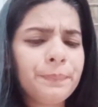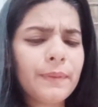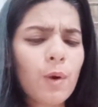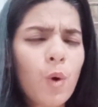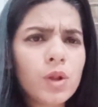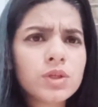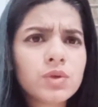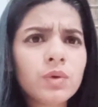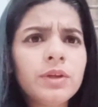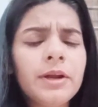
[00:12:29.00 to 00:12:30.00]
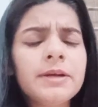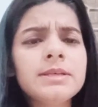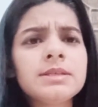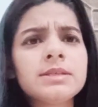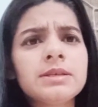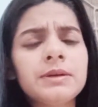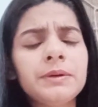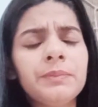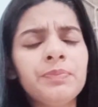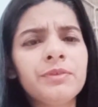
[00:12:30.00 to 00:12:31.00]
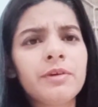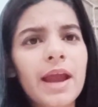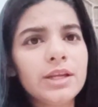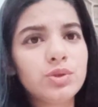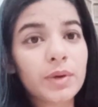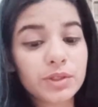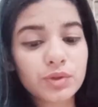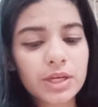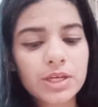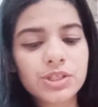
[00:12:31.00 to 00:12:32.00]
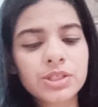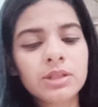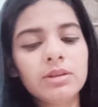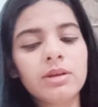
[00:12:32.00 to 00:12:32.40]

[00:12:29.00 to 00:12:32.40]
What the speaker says: Also, there is right to education.